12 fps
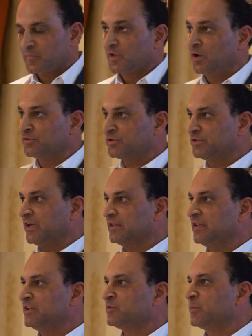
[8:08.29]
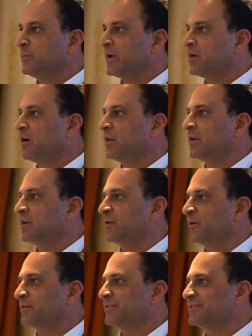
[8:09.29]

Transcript: Also Doug Leishman, my colleague at Yorkton